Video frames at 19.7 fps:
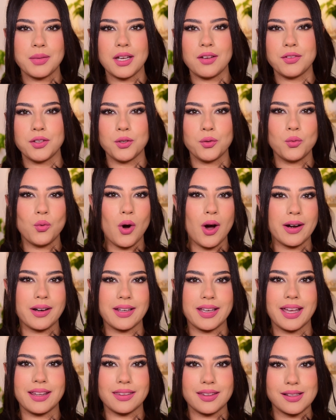If you want to
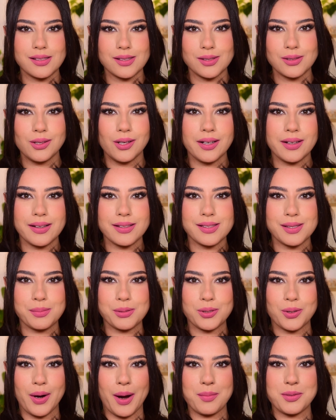get this look,
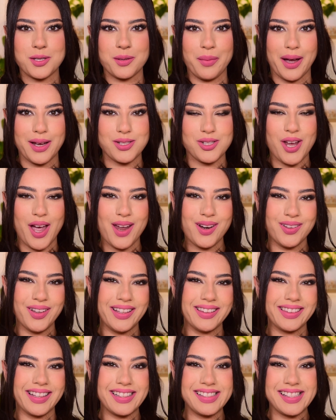subscribe to my channel,
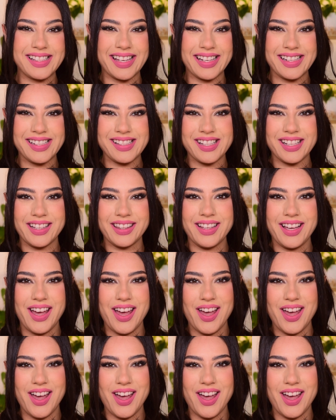and let's get into the